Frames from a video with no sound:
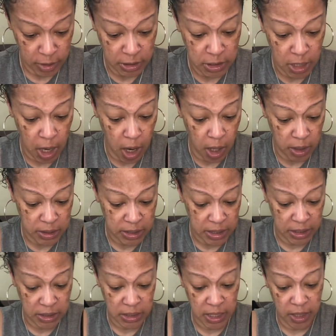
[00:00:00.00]
Dogs,
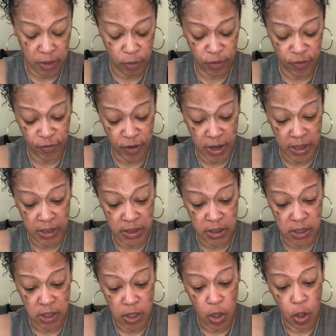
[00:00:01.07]
getting together with
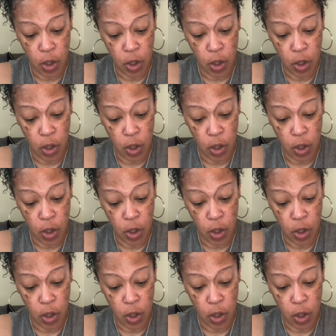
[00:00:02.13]
friends.